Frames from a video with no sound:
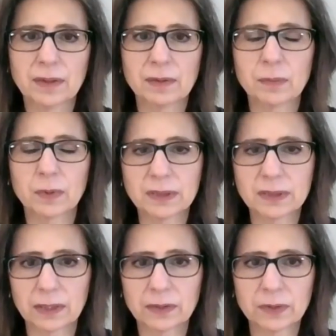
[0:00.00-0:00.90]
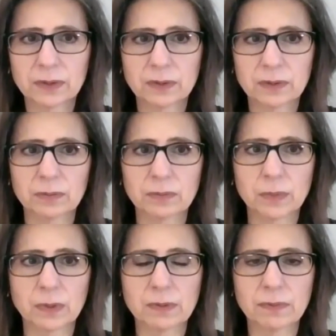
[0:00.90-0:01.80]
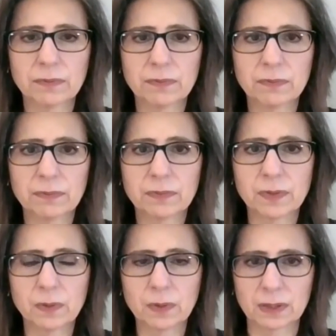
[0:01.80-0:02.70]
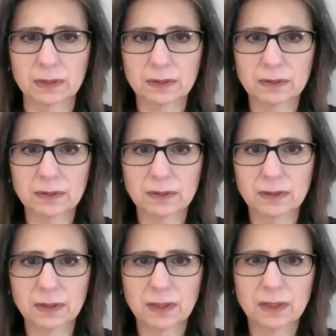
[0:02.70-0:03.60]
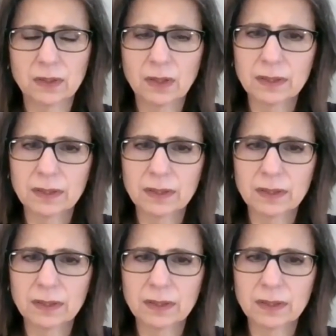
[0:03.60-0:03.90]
More centered, more focused. Not,